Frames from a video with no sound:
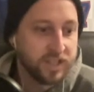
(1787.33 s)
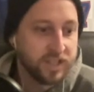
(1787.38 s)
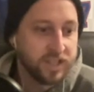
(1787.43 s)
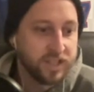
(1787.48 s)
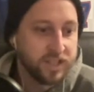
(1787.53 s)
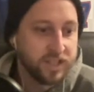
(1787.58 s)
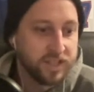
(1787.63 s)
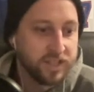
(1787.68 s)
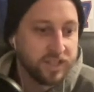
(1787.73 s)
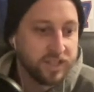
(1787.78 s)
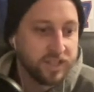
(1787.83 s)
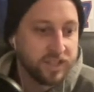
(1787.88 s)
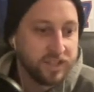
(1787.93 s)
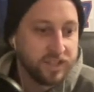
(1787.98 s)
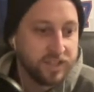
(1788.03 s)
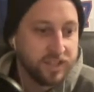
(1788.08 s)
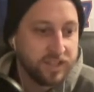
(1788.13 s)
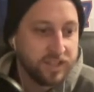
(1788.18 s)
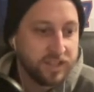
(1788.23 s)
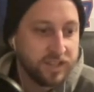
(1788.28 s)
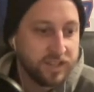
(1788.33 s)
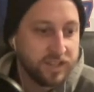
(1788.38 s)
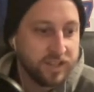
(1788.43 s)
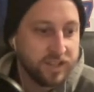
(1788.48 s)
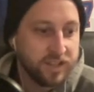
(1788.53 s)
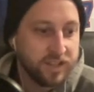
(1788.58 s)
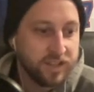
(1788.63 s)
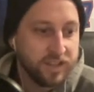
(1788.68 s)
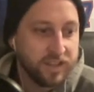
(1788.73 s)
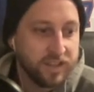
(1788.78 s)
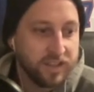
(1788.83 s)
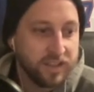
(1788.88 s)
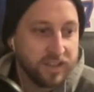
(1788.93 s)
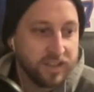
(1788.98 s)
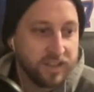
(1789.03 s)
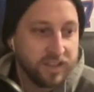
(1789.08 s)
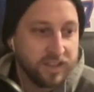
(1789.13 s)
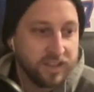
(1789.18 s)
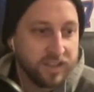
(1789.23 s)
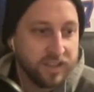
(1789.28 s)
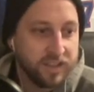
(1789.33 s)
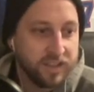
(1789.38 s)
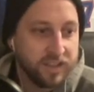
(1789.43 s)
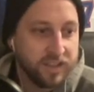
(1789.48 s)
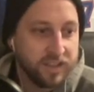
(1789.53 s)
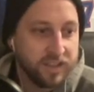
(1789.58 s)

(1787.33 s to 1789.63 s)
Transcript: Nobody speaks.